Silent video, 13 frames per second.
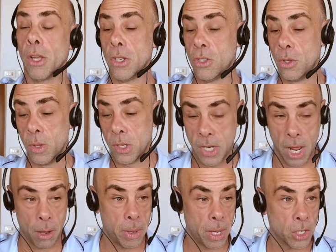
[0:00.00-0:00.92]
Do this now.
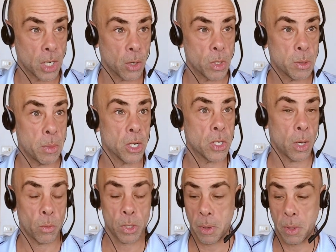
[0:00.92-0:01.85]
Bash, anchors, bash,
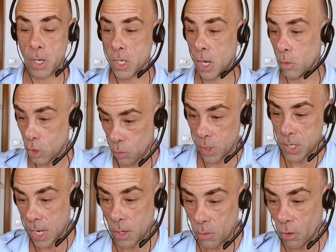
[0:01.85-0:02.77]
anchors, bash, anchors.
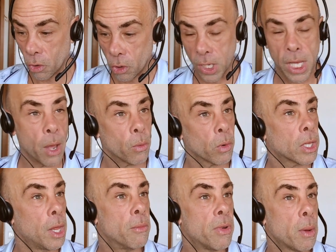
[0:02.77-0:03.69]
Resend, revoke. You can't
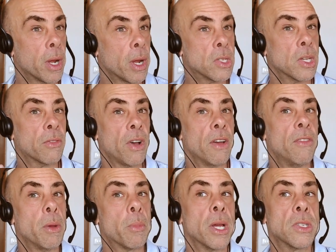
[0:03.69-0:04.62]
reclaim, vaporize, liquefy,
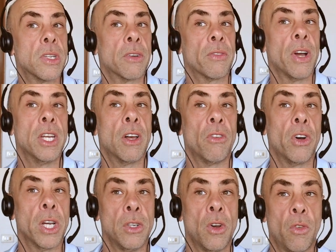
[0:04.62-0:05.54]
vaporize, liquefy, null void,
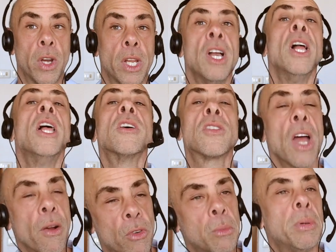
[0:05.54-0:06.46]
null void.
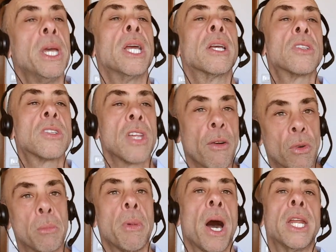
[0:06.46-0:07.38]
Sovereign being, sovereign
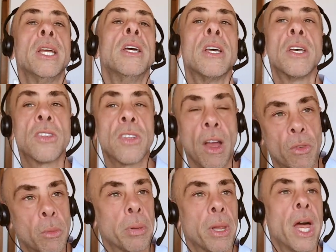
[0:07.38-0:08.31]
body, sovereign
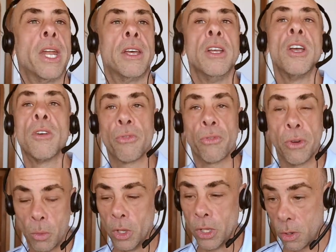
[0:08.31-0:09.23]
planet, free
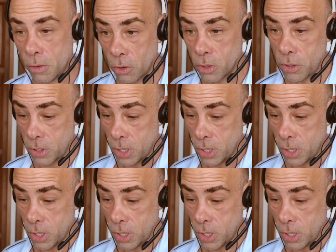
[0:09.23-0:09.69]
will universe.